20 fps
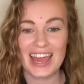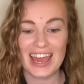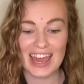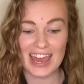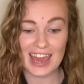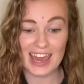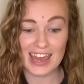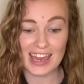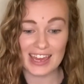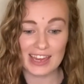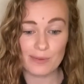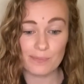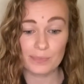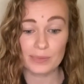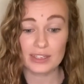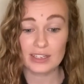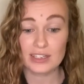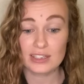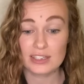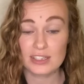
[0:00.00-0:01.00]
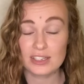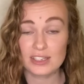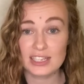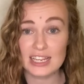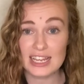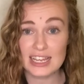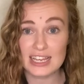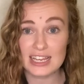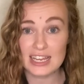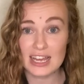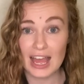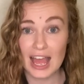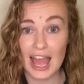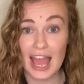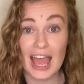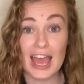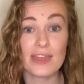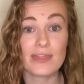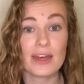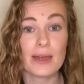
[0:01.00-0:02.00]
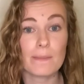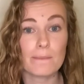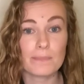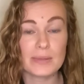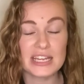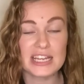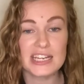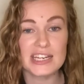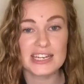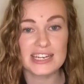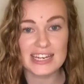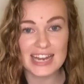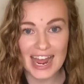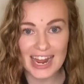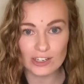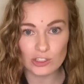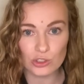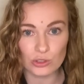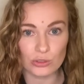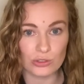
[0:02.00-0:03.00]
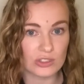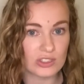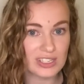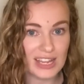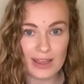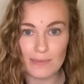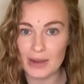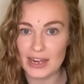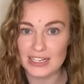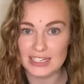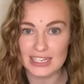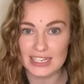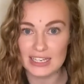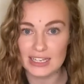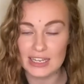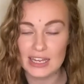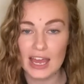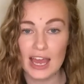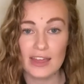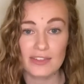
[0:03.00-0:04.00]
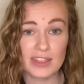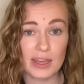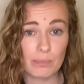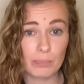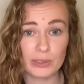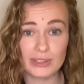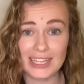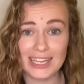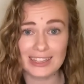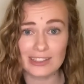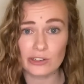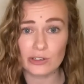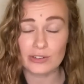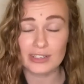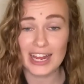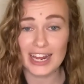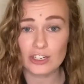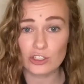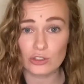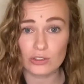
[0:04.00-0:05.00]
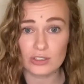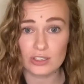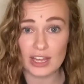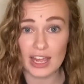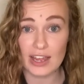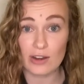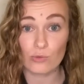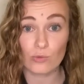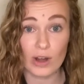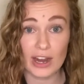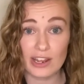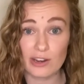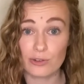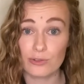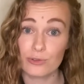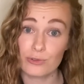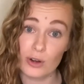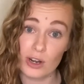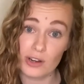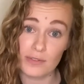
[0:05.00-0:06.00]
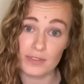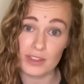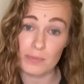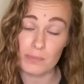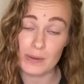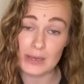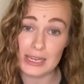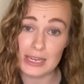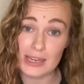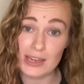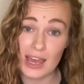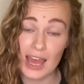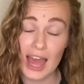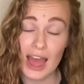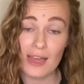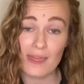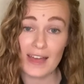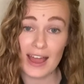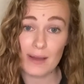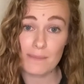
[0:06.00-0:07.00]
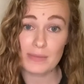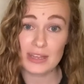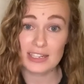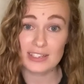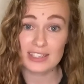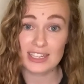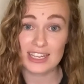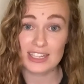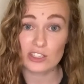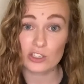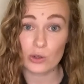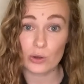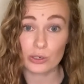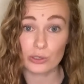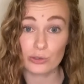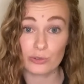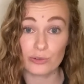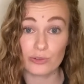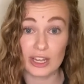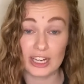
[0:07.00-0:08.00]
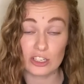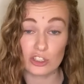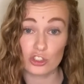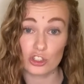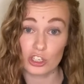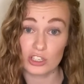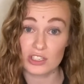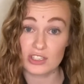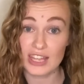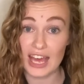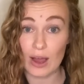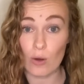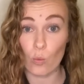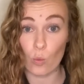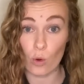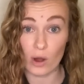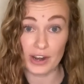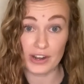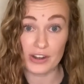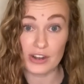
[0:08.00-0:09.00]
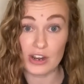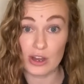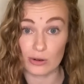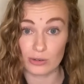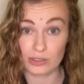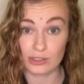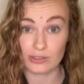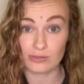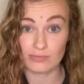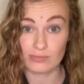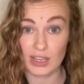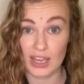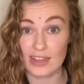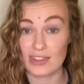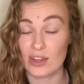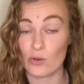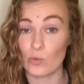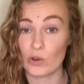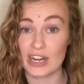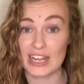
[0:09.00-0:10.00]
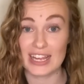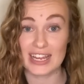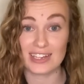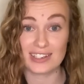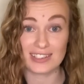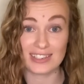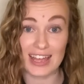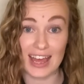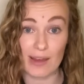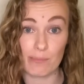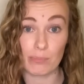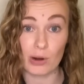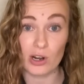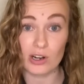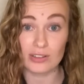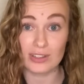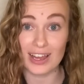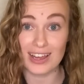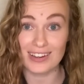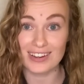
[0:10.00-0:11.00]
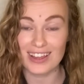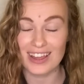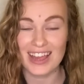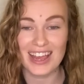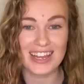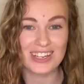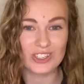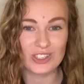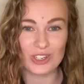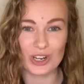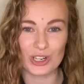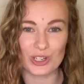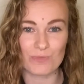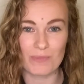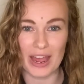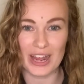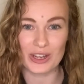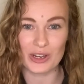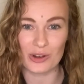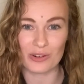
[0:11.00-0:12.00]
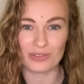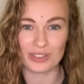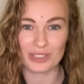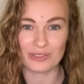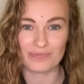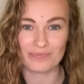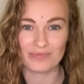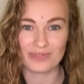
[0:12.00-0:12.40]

A, C, and then B natural. Same idea. They put that little natural sign right in front of the B. That means it's going to affect just that one note. And then when it hits that bar line, it starts back over.